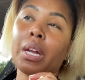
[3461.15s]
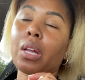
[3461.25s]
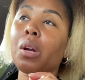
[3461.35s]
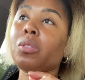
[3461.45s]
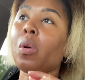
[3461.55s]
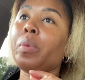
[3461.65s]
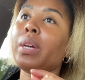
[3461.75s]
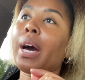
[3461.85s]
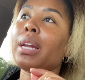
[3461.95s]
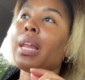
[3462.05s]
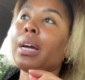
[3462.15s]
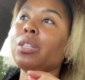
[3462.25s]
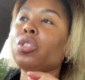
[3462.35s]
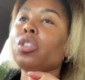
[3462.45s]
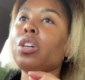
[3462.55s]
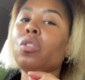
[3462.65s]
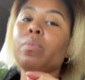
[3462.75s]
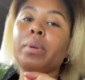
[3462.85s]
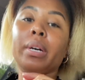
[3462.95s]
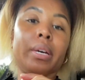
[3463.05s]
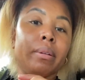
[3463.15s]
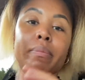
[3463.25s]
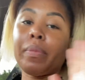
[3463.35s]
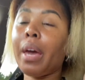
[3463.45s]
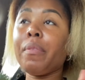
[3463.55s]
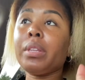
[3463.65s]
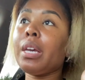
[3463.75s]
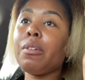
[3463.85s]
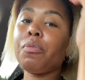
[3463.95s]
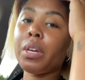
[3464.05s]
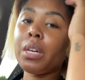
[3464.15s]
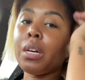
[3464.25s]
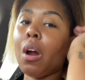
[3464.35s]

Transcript: I thought it was gonna be kind of like a struggle, but everything fit good.